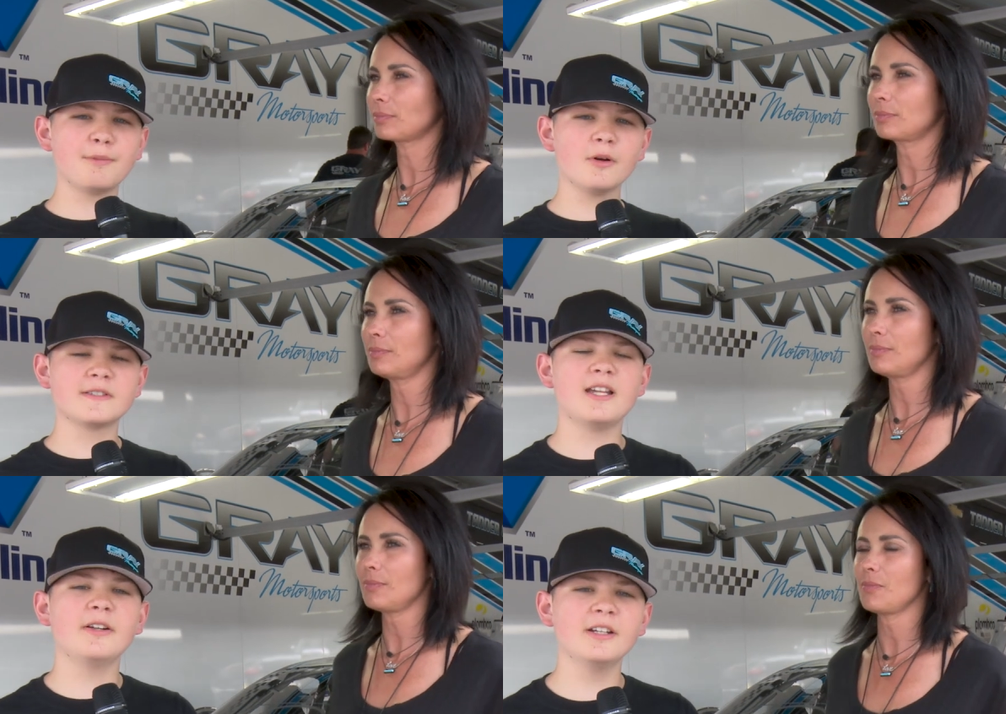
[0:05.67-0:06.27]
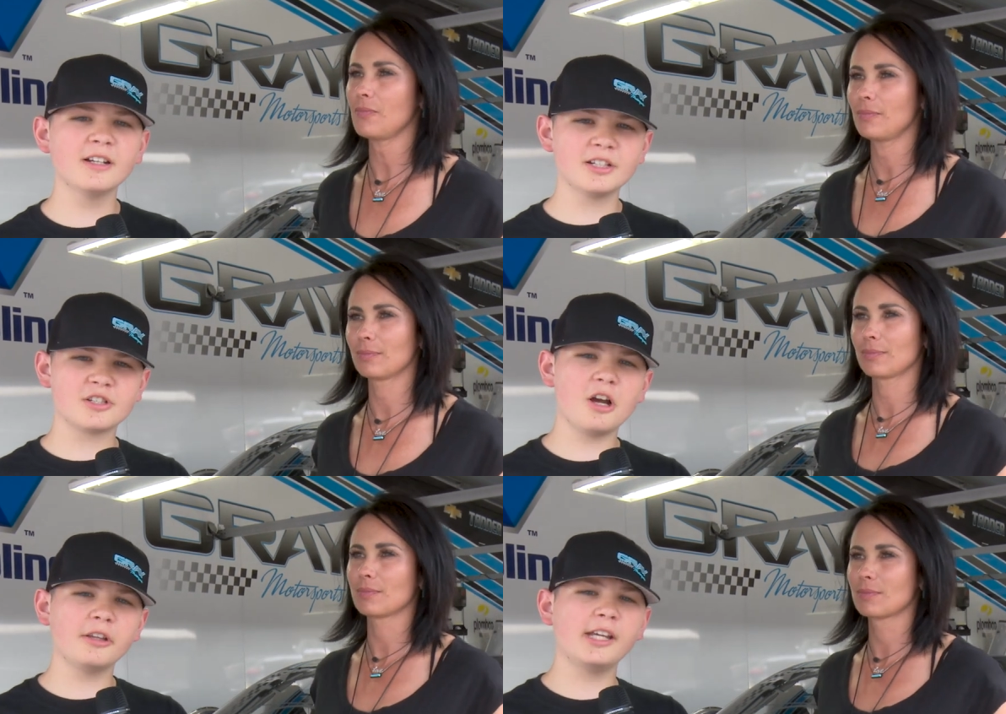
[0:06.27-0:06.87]
Speaker 1: Sports down here at
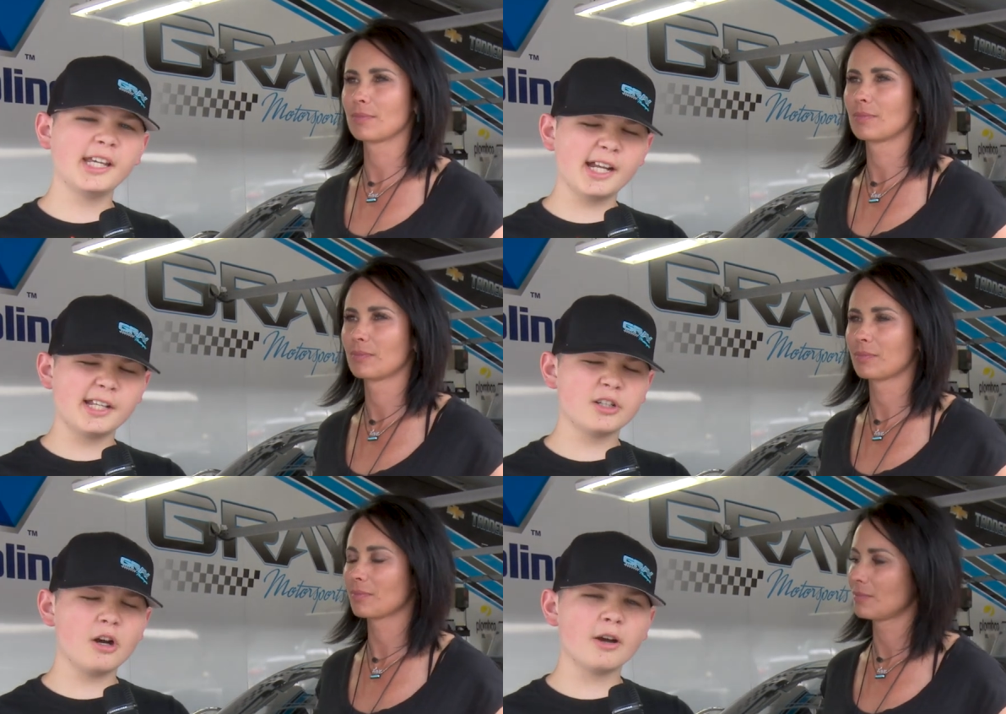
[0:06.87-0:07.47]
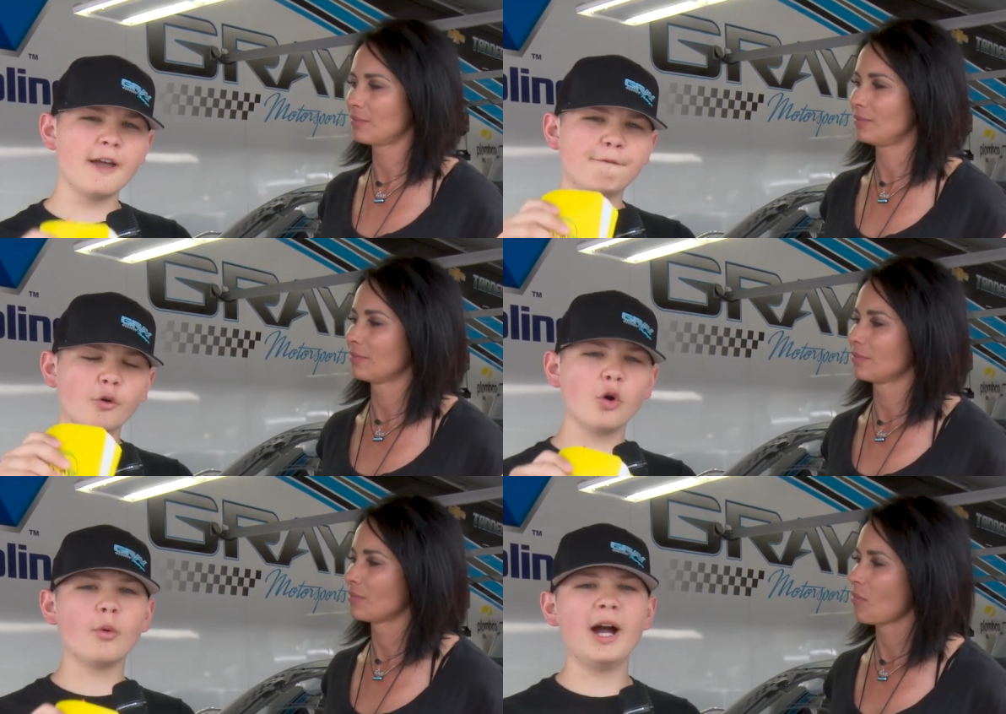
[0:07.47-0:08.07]
Charlotte NHRA
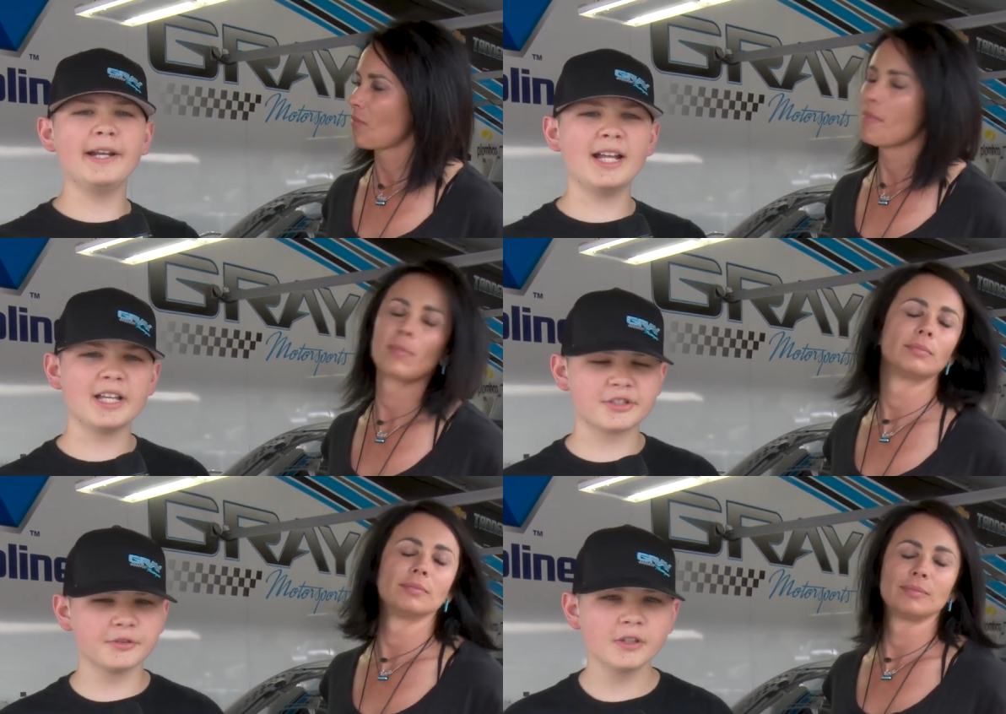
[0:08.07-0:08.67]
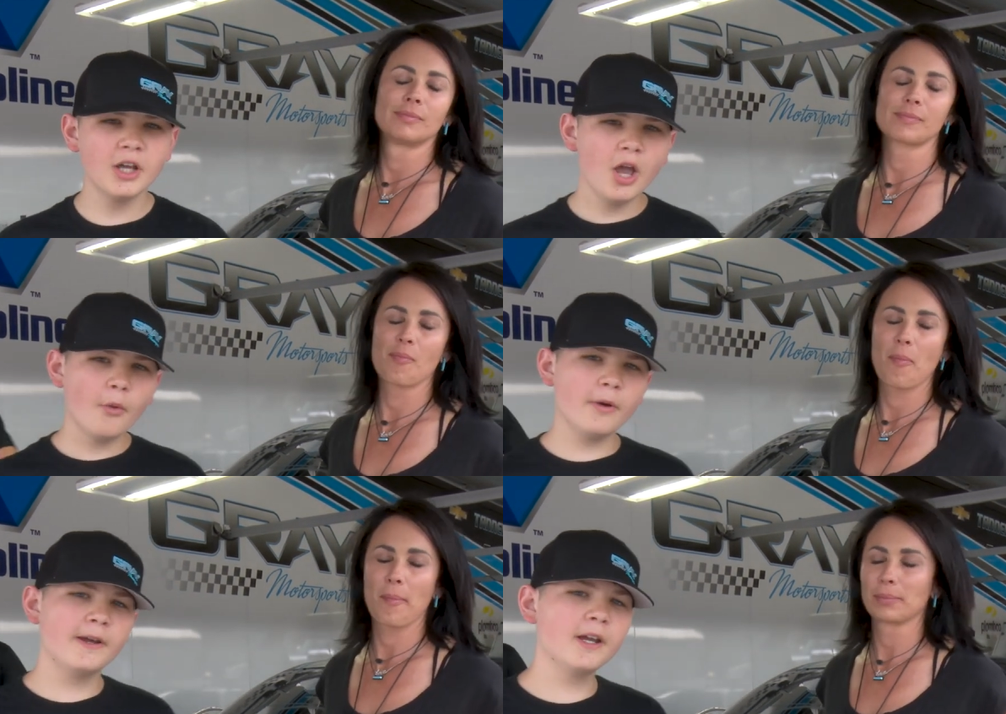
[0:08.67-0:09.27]
4 Wide Nationals.
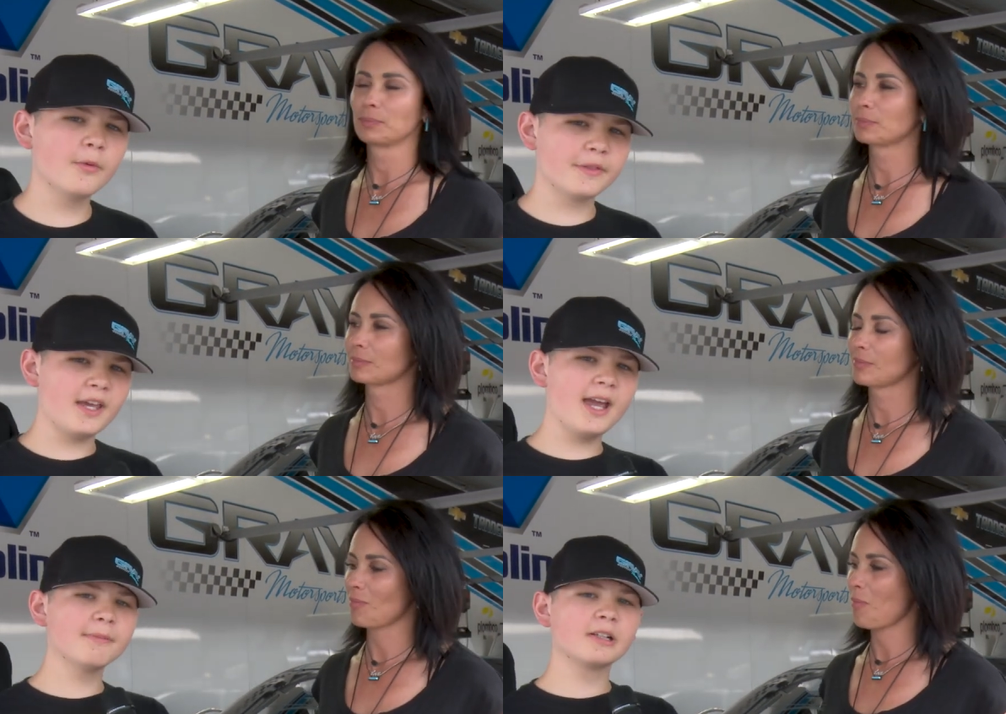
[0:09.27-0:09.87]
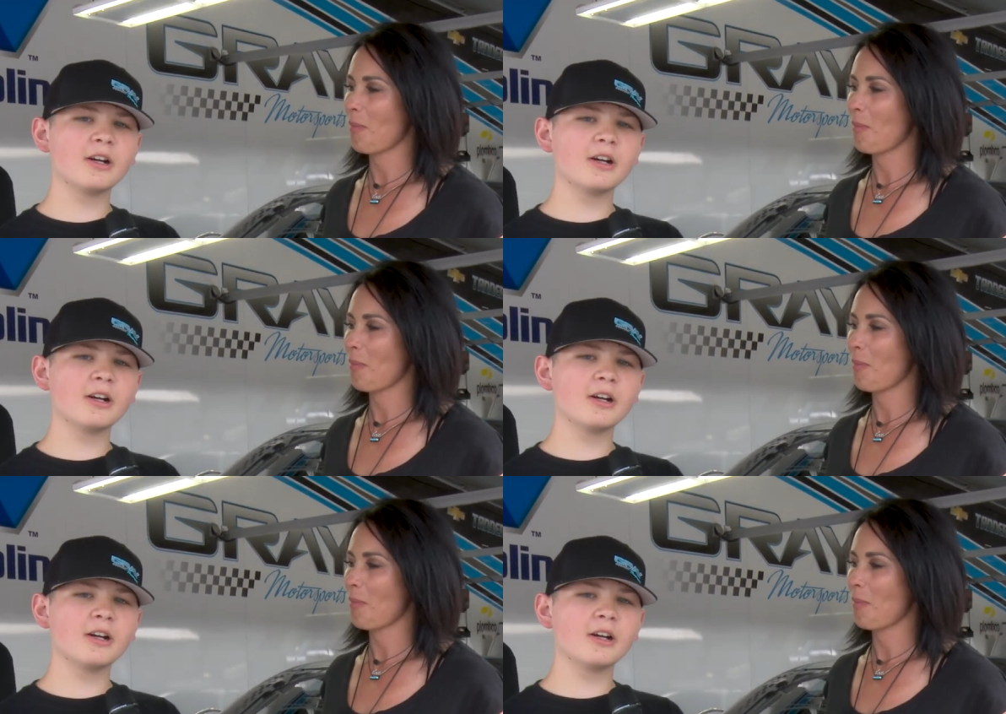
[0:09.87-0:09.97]
We're here with Amber